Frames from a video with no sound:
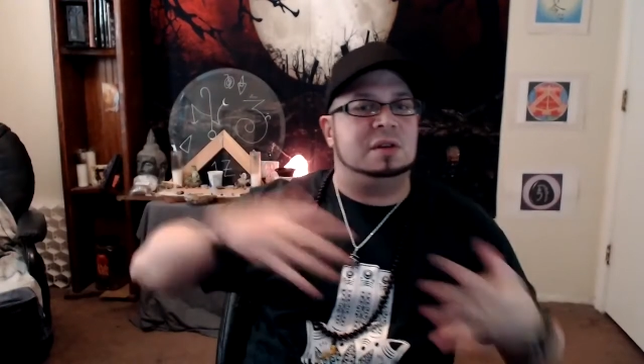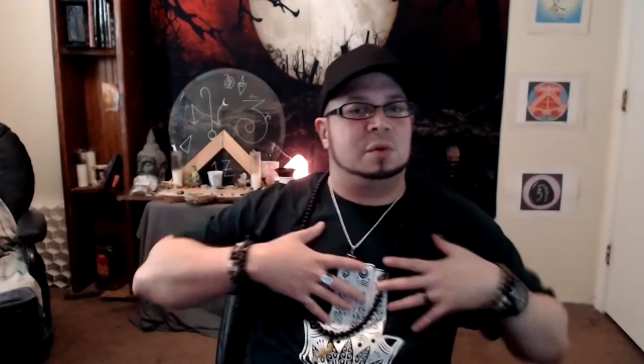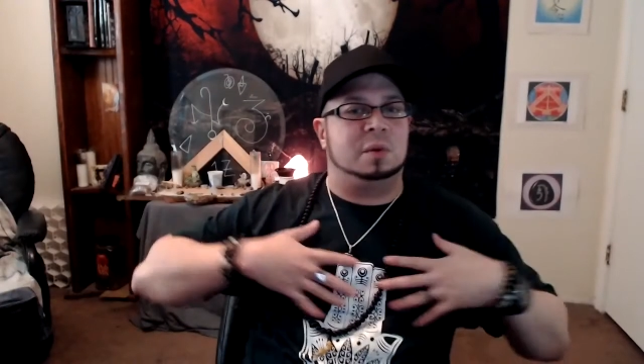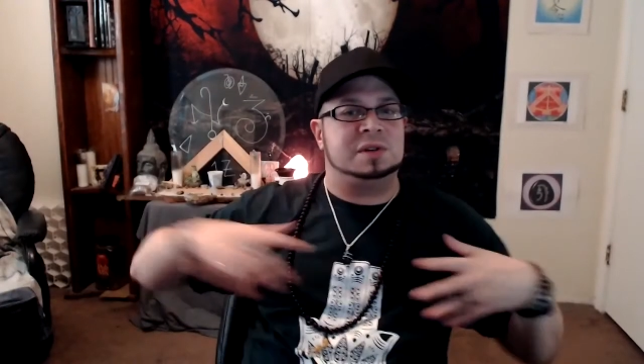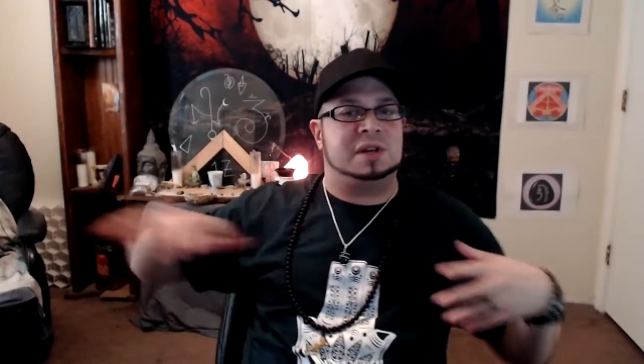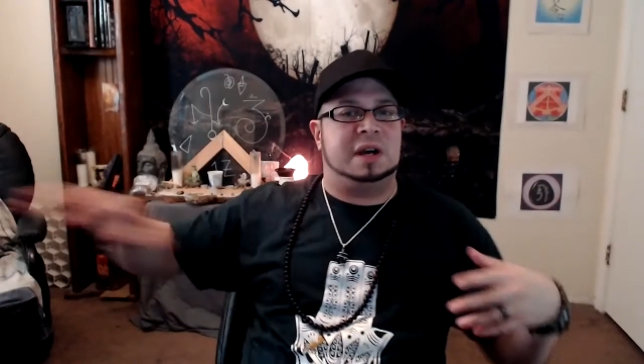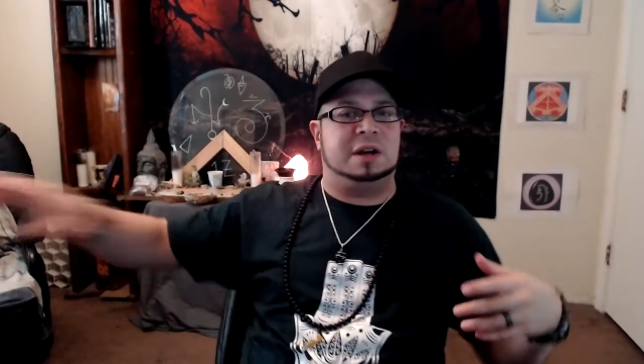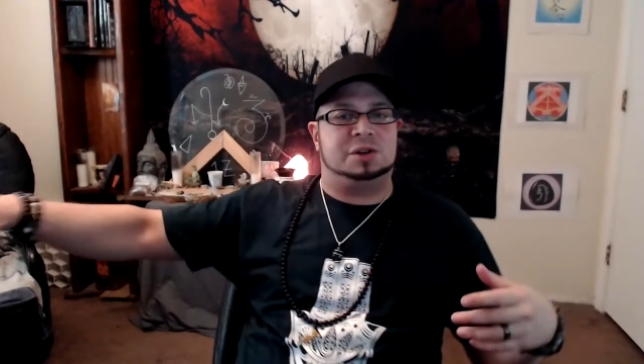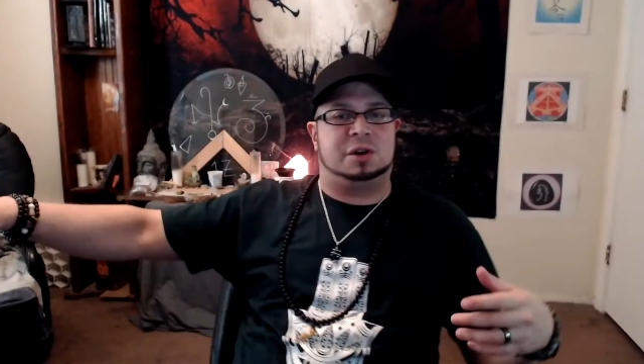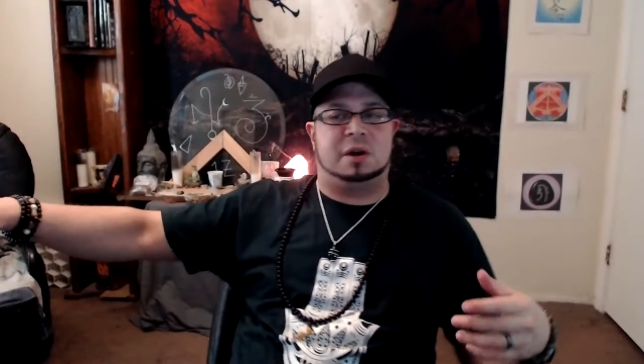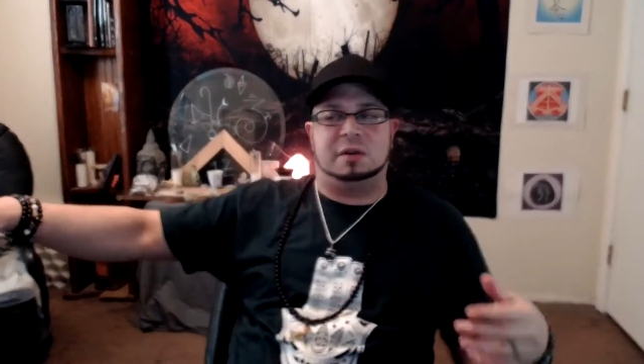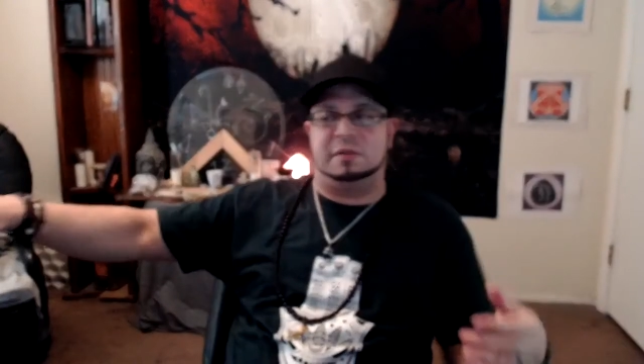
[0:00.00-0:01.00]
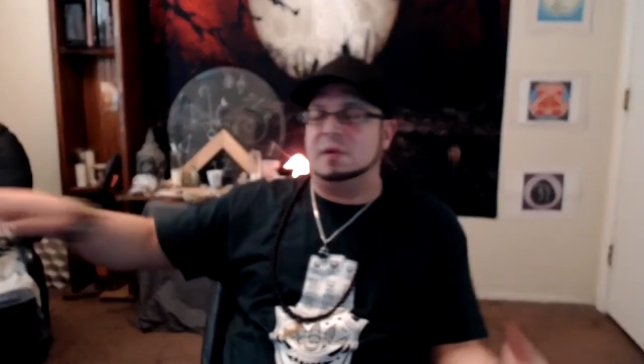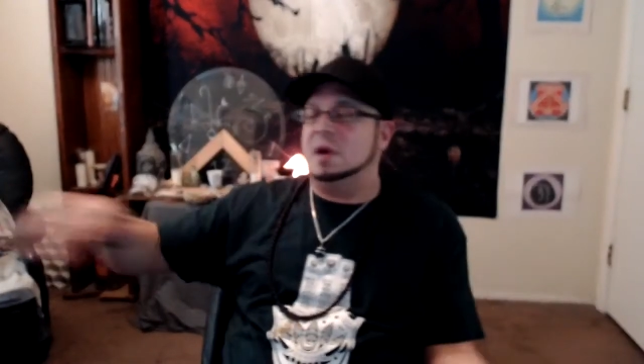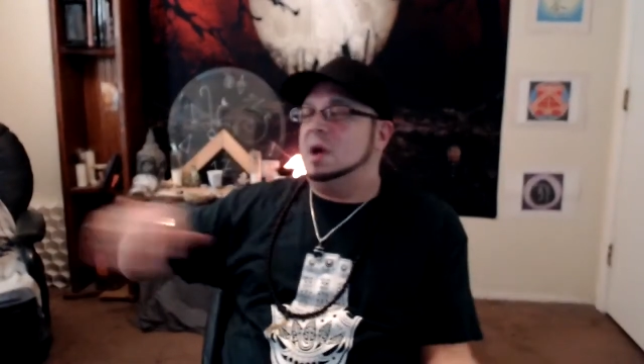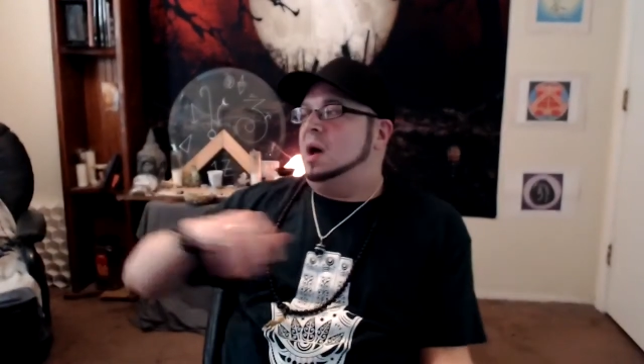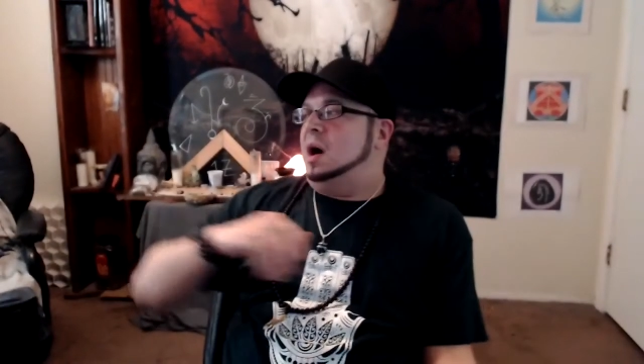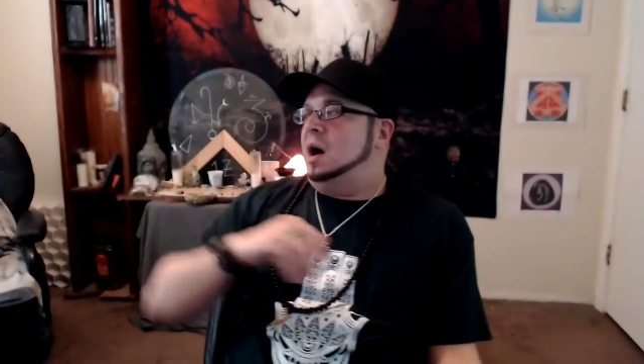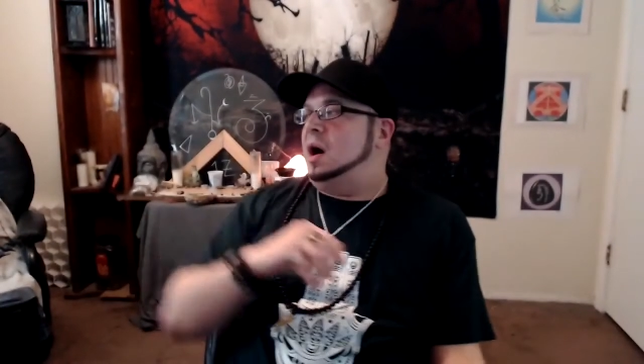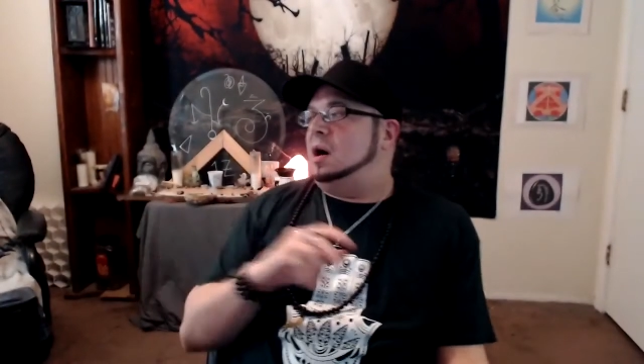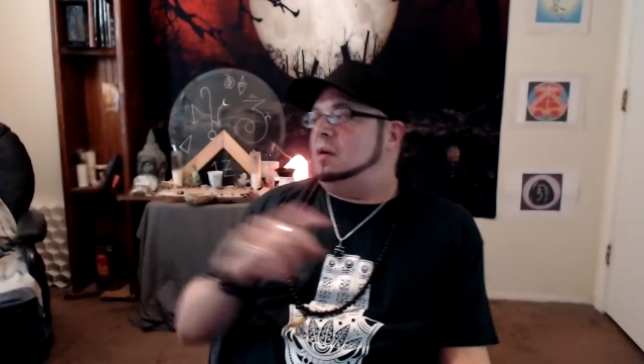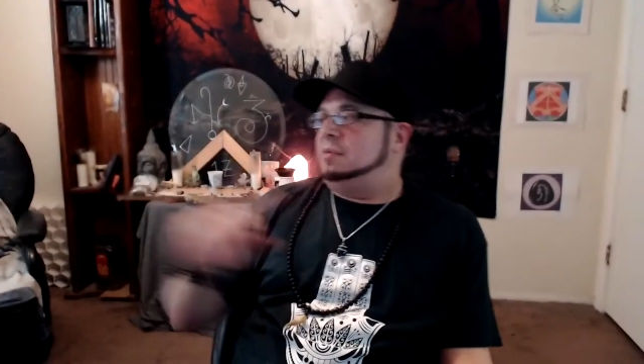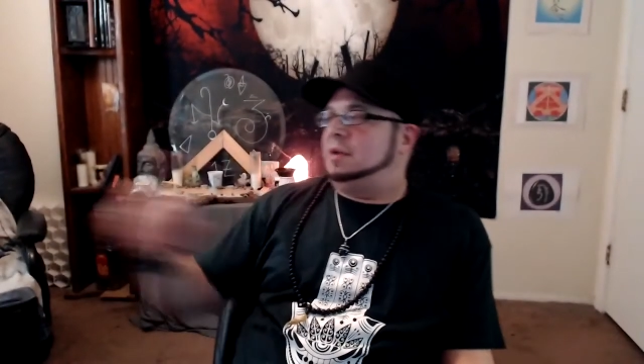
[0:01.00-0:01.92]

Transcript: are one-sided shirts. Um,